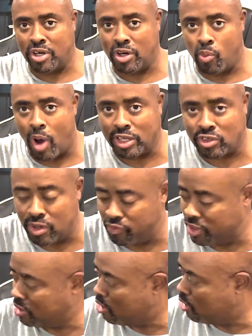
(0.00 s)
for uh, watching the
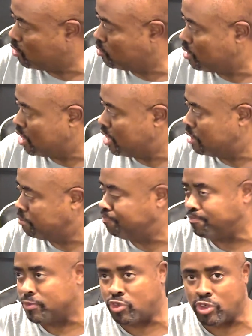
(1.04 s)
video.
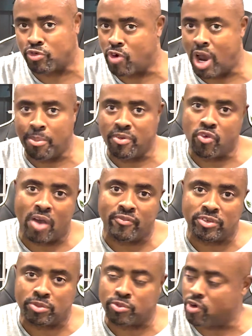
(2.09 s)
Um, subscribe if you
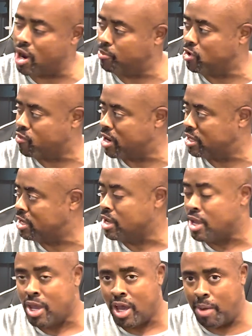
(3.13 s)
haven't subscribed already.
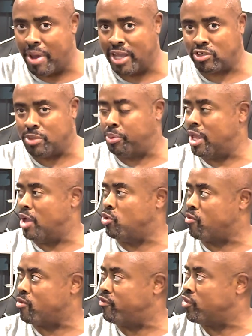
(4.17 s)
I'm actually planning
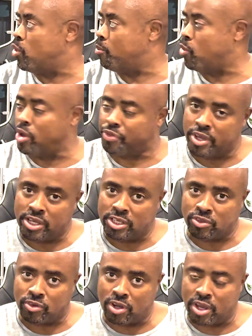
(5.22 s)
on reviewing more
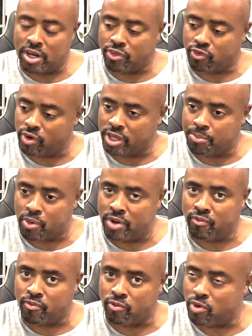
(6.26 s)
things in the 3D
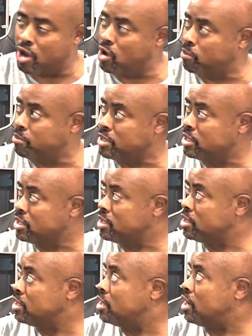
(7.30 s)
print realm.
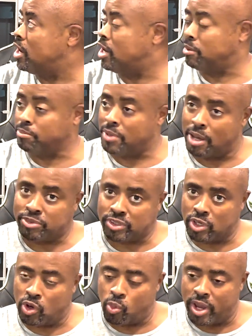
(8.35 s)
Um, I'm
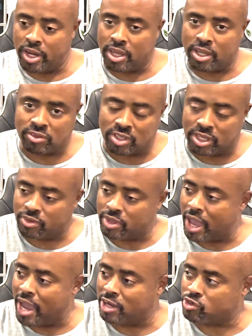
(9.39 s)
still waiting to get
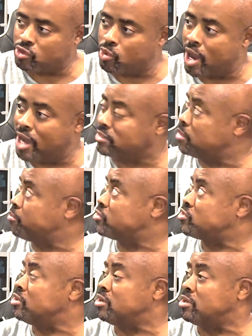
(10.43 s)
the actual high
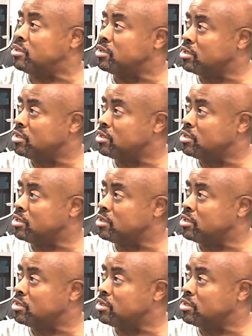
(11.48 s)
temperature